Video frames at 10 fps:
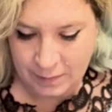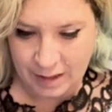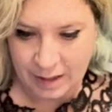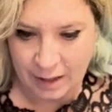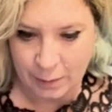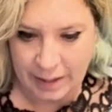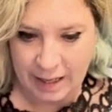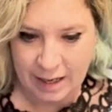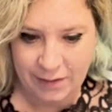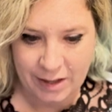and here we
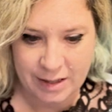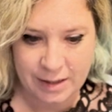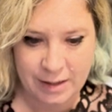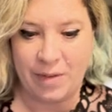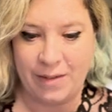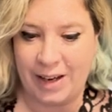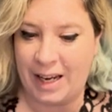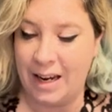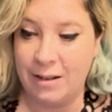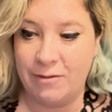have it. If I
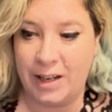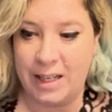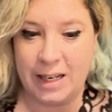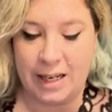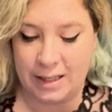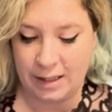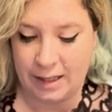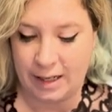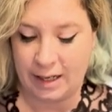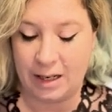can't find it
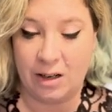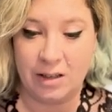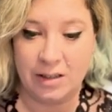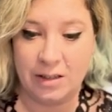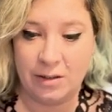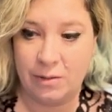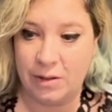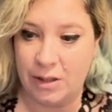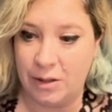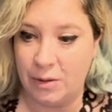easily, I can also
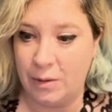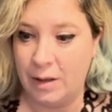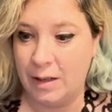do